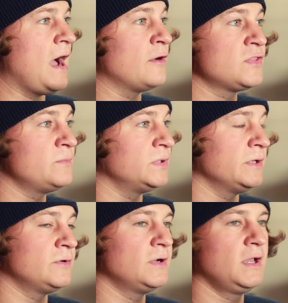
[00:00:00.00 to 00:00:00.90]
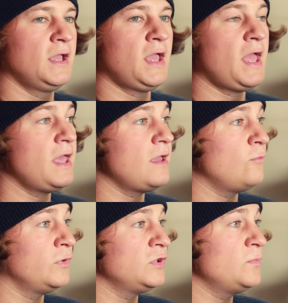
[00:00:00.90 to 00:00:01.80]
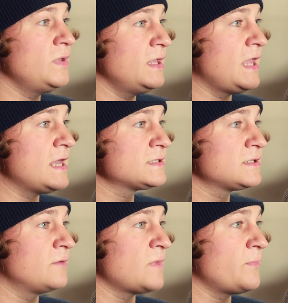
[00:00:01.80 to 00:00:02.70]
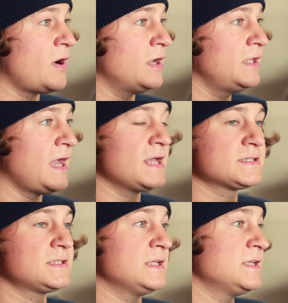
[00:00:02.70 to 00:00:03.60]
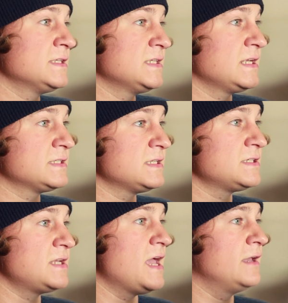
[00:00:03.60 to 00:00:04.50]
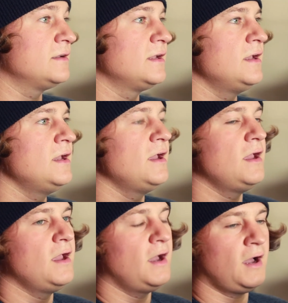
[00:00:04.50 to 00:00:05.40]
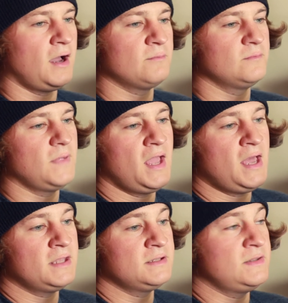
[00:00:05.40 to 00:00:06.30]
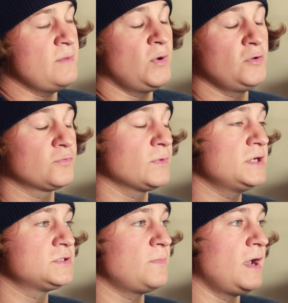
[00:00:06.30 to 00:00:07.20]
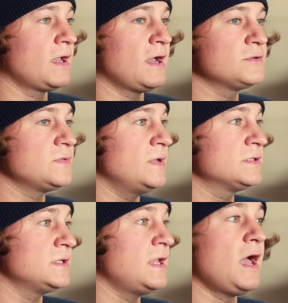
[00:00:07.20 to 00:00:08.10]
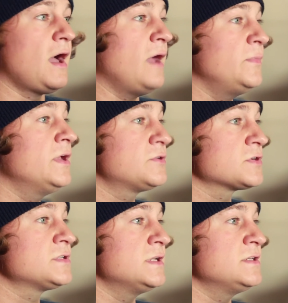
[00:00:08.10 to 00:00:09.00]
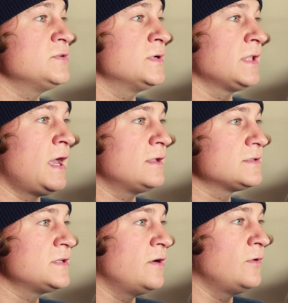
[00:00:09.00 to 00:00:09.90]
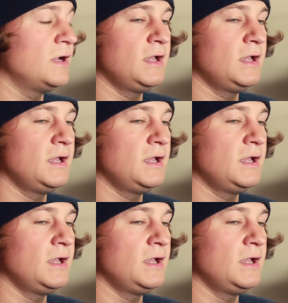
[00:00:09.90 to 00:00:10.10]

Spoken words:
out of the blue. Hey, will you be a guest on my podcast that doesn't exist yet? And they both reached back out to me and said, yeah, I'd be interested in doing that. So